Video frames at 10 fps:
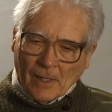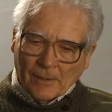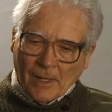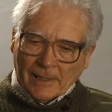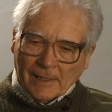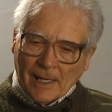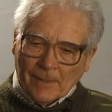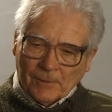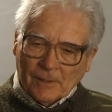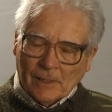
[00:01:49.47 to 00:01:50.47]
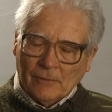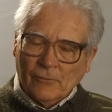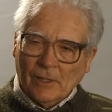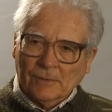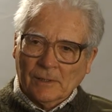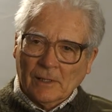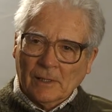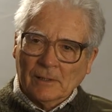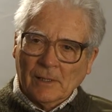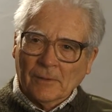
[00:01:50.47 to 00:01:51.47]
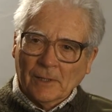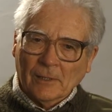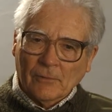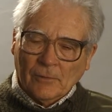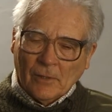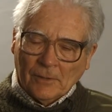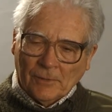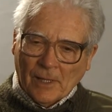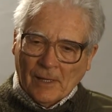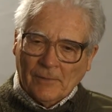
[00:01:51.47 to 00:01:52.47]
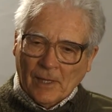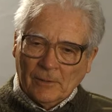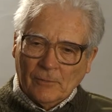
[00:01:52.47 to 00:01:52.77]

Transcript: and I kept an interest in it. And I think you've got to have that.